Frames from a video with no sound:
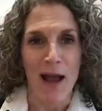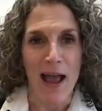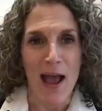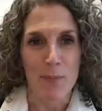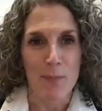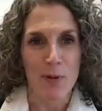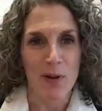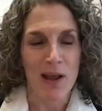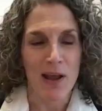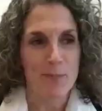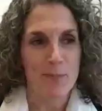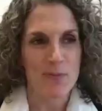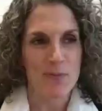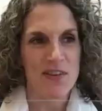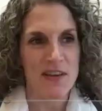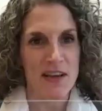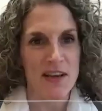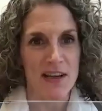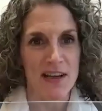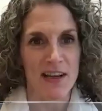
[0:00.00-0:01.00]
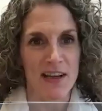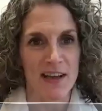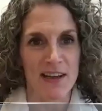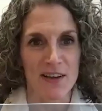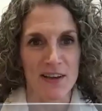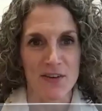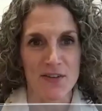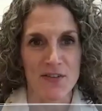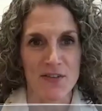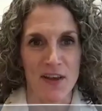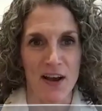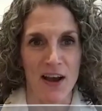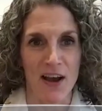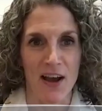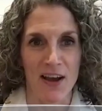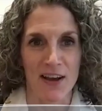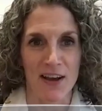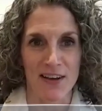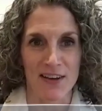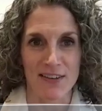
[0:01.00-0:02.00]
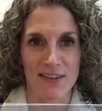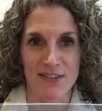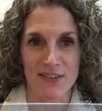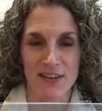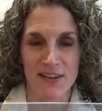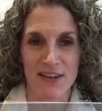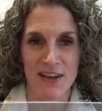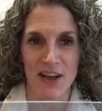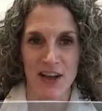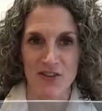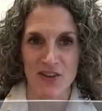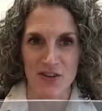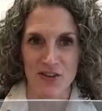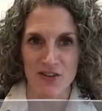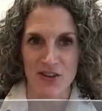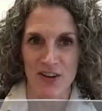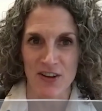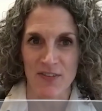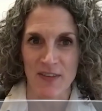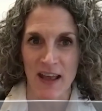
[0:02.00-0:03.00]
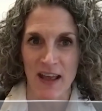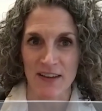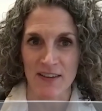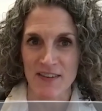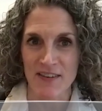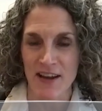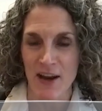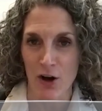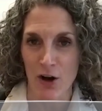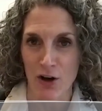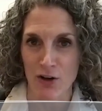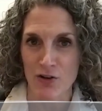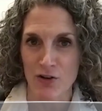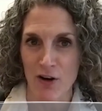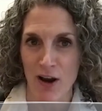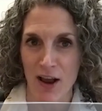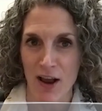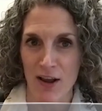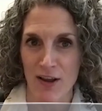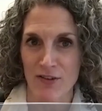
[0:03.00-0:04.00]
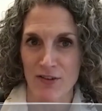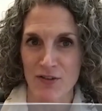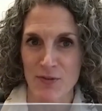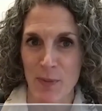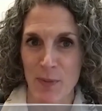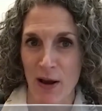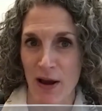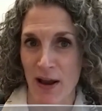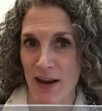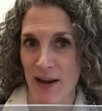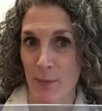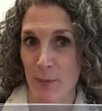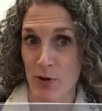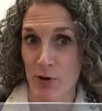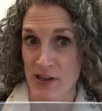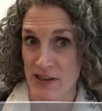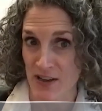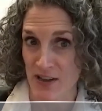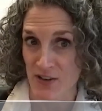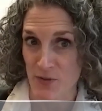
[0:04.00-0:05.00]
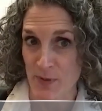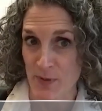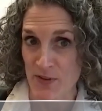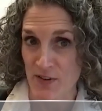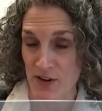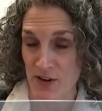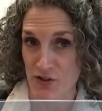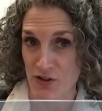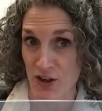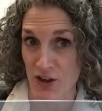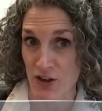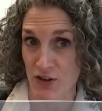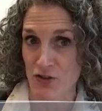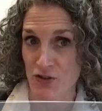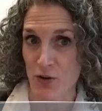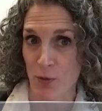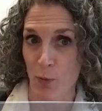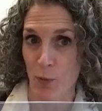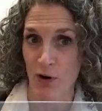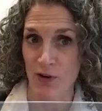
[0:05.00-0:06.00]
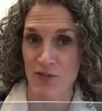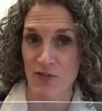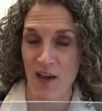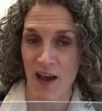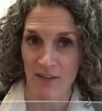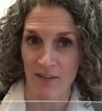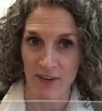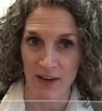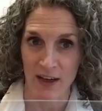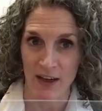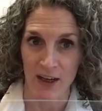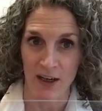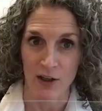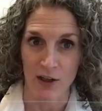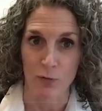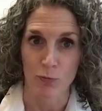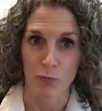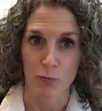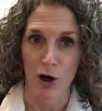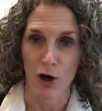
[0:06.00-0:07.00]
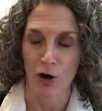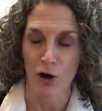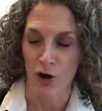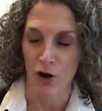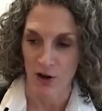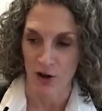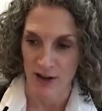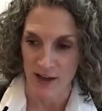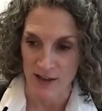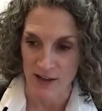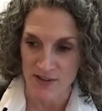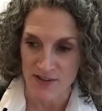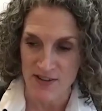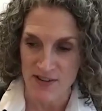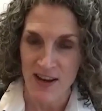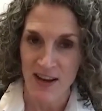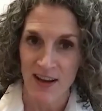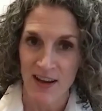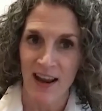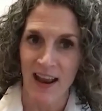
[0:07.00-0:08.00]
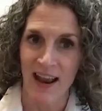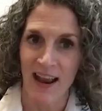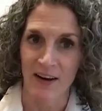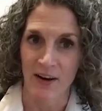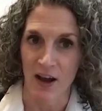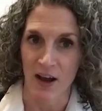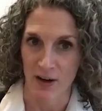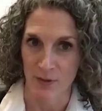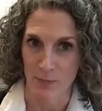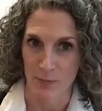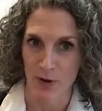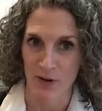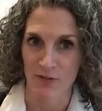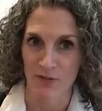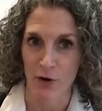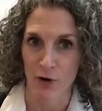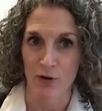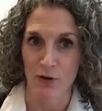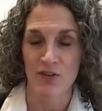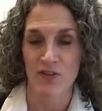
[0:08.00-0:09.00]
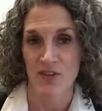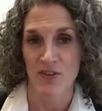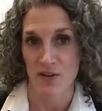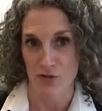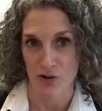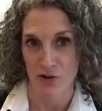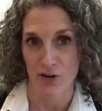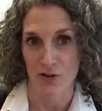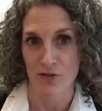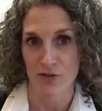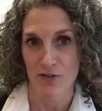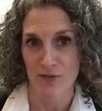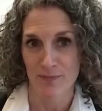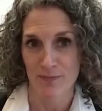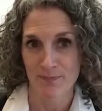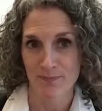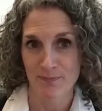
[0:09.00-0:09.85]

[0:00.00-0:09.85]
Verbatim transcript: Epilepsy is a condition that is characterized by a predisposition towards having recurrent and unprovoked seizures.